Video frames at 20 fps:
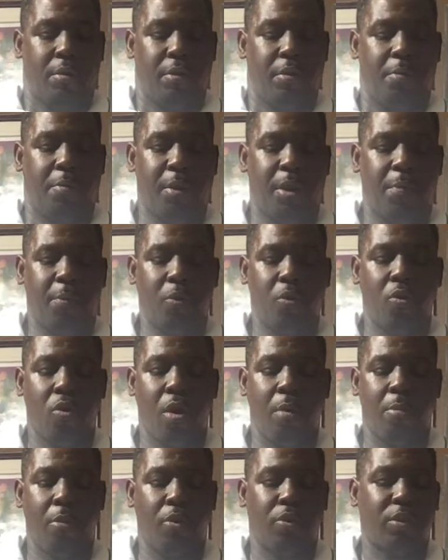The people who
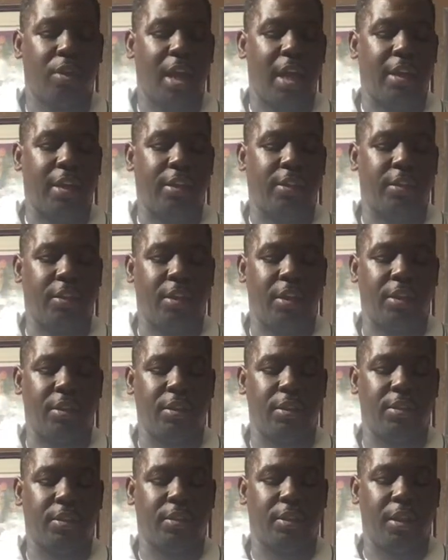are most likely to get this